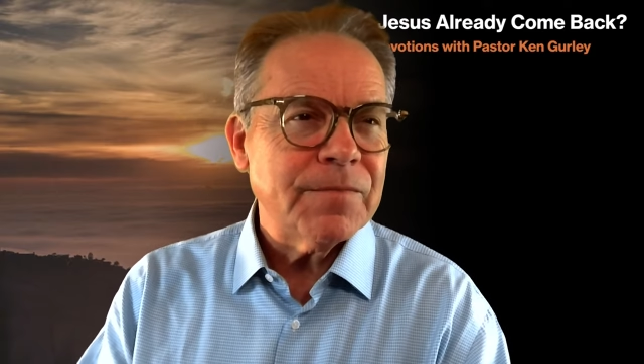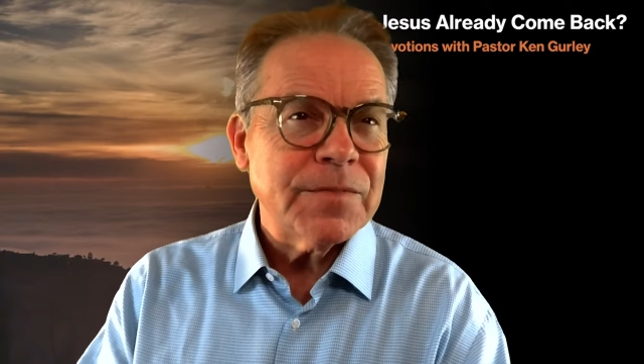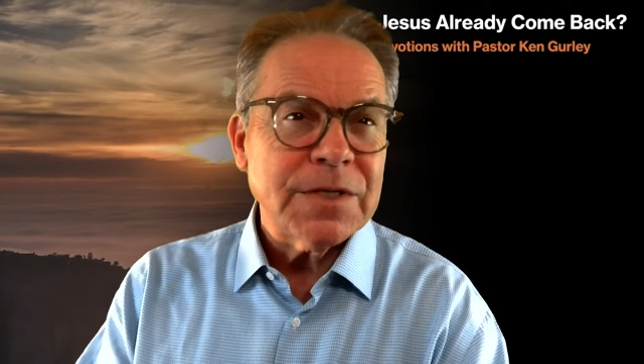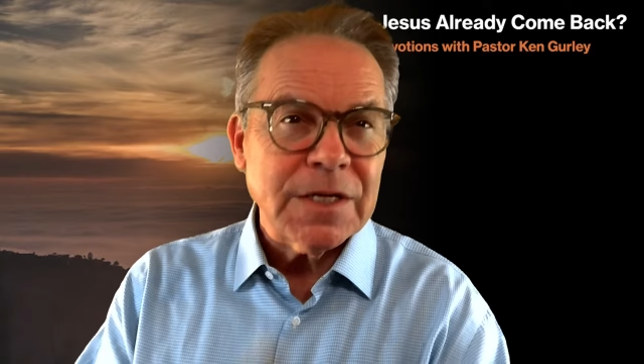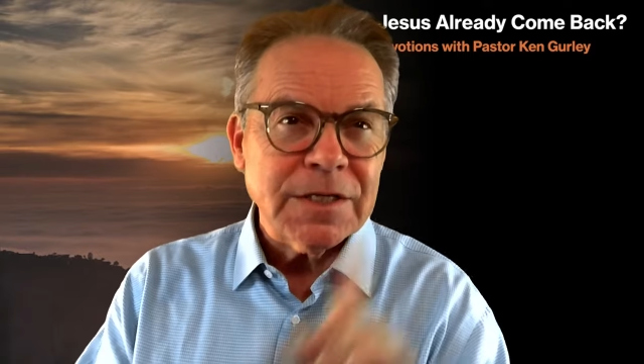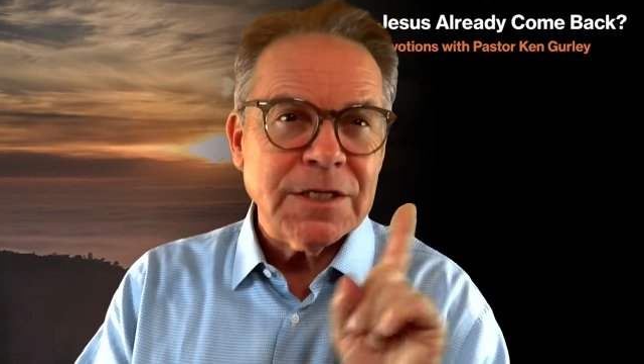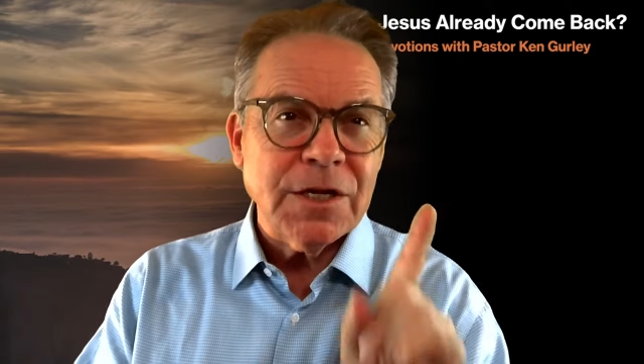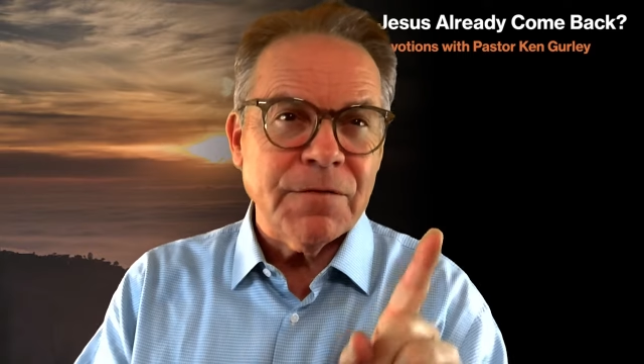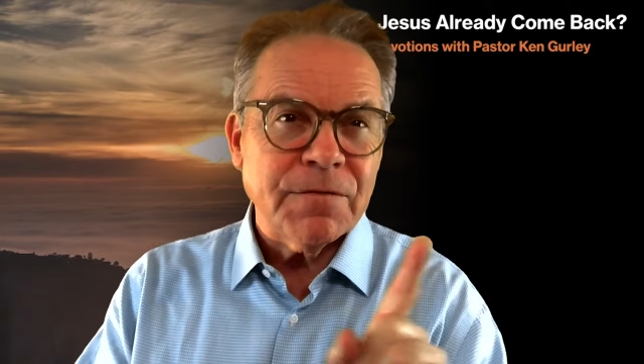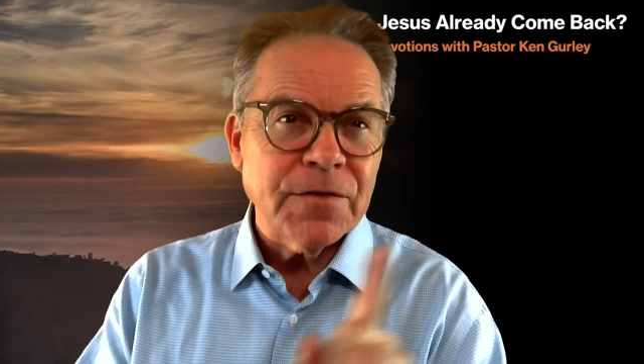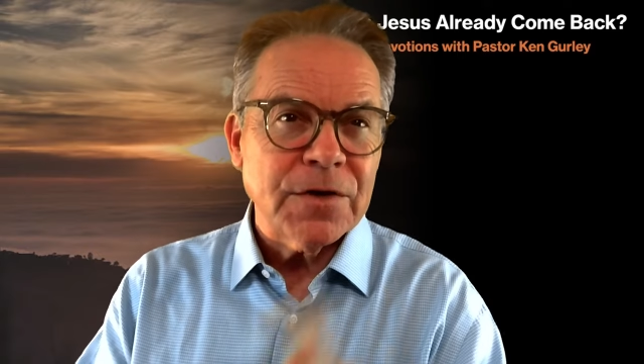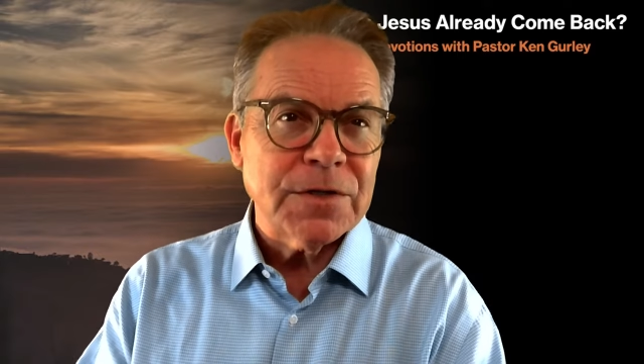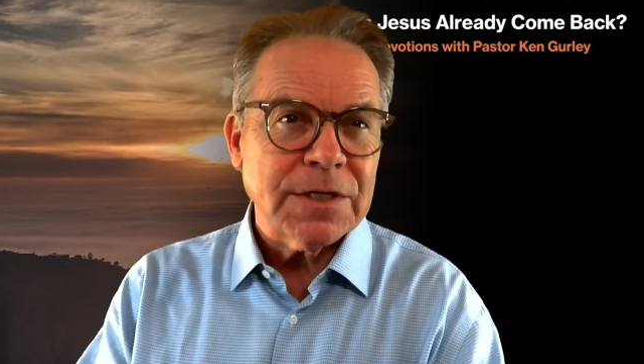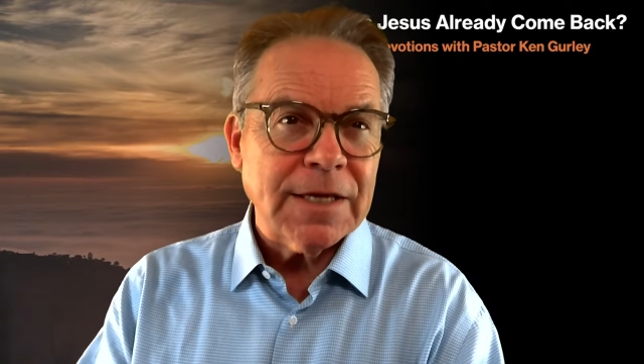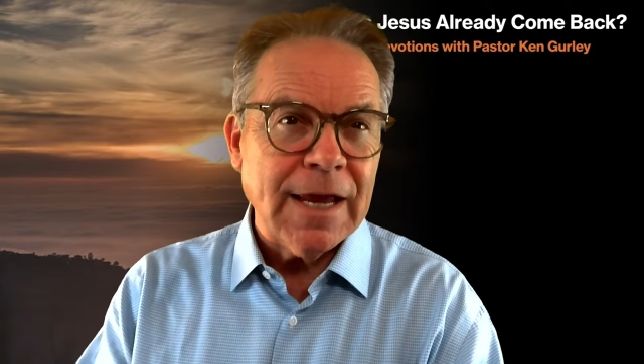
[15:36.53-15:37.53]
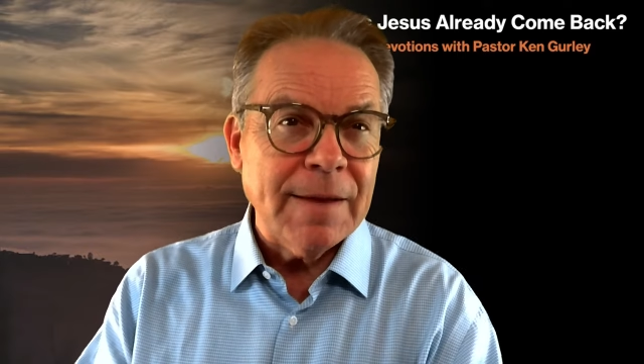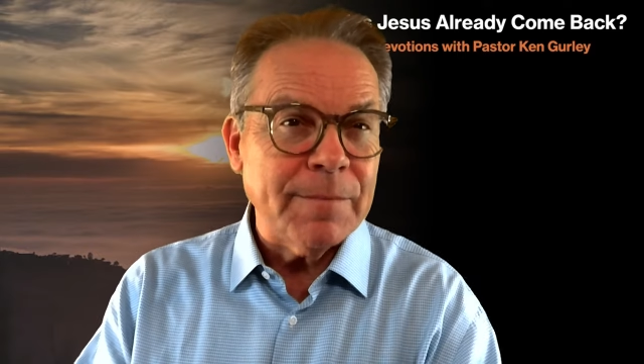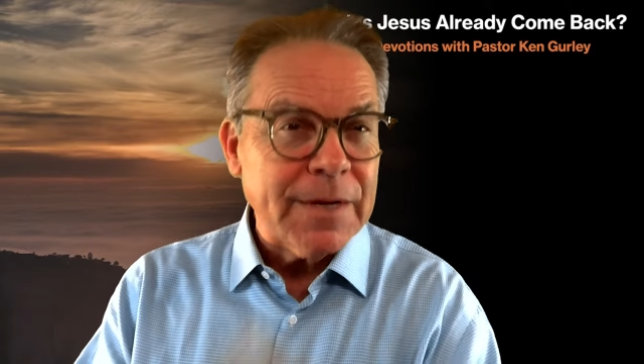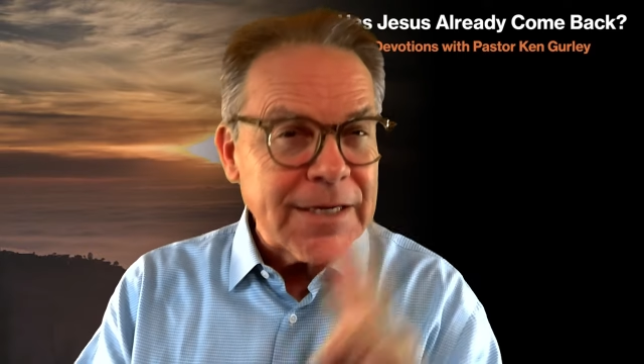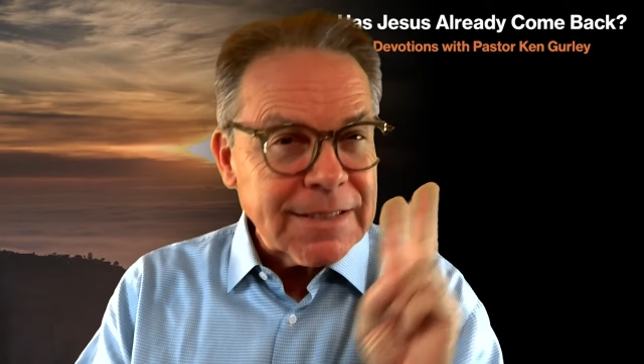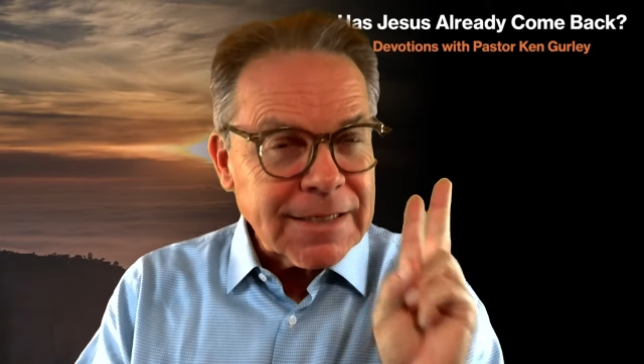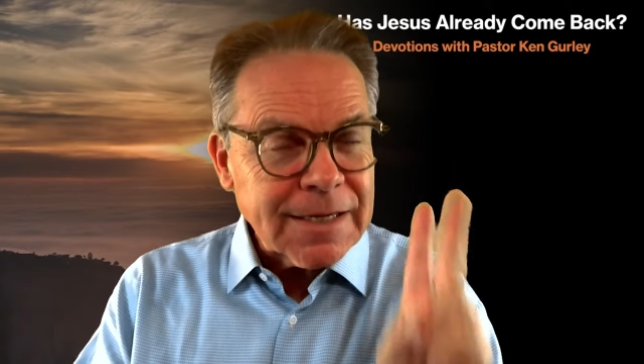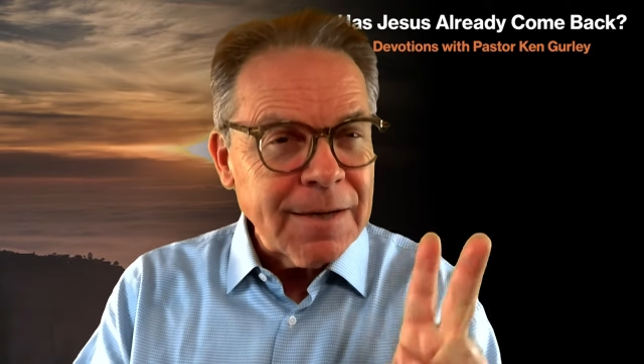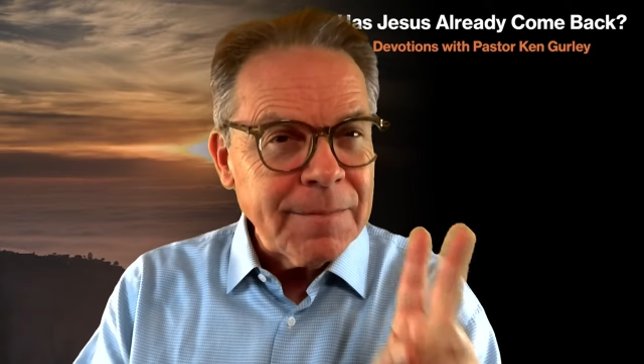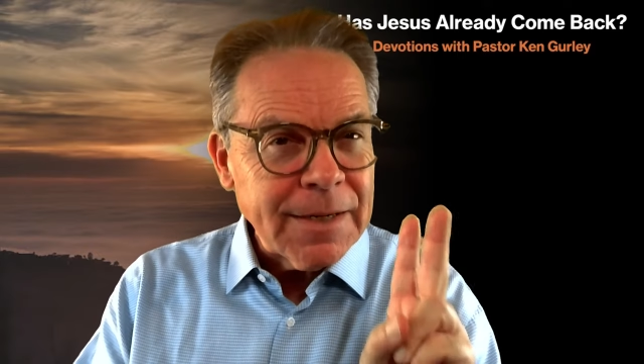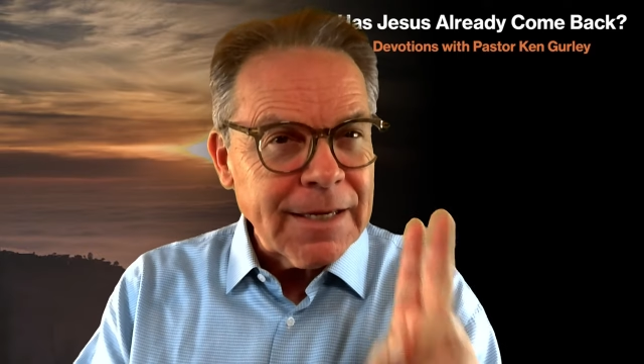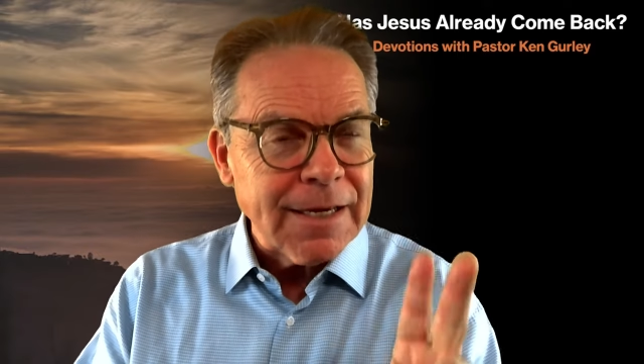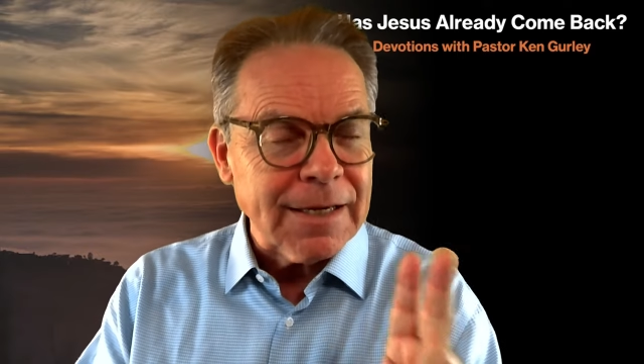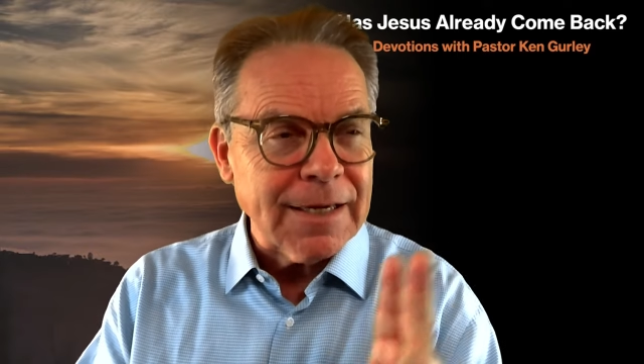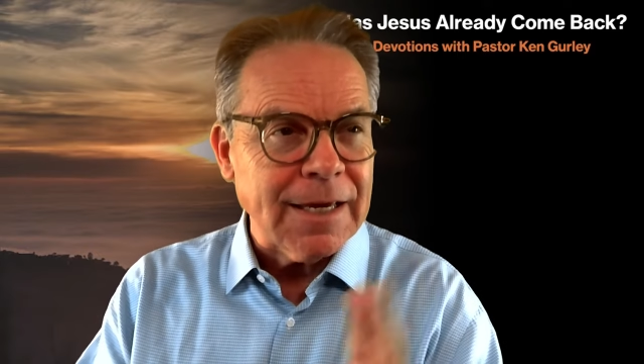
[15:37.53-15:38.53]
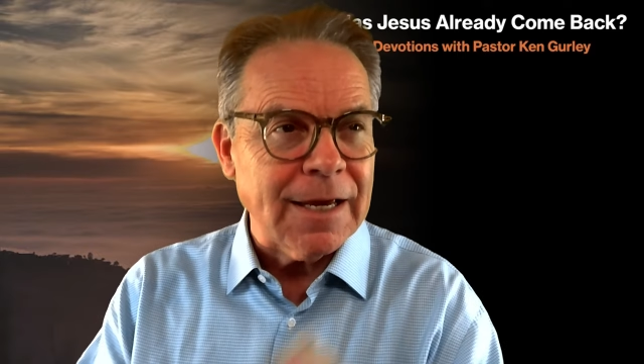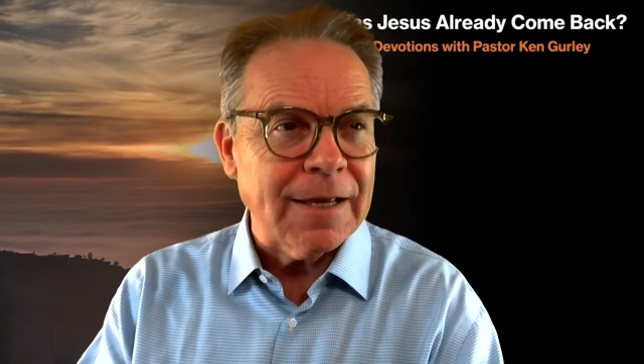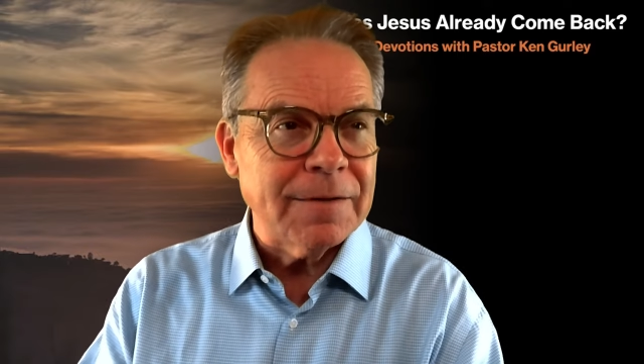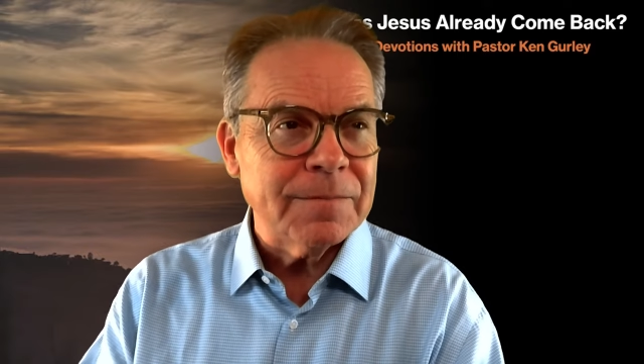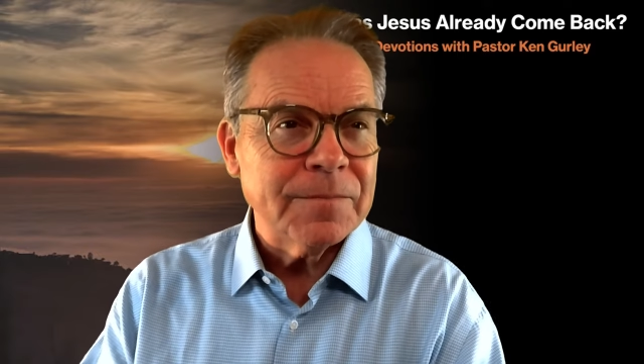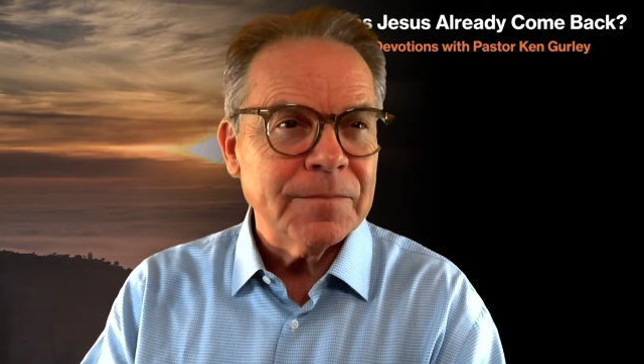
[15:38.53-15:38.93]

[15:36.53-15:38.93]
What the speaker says: since he first came, but he's coming again.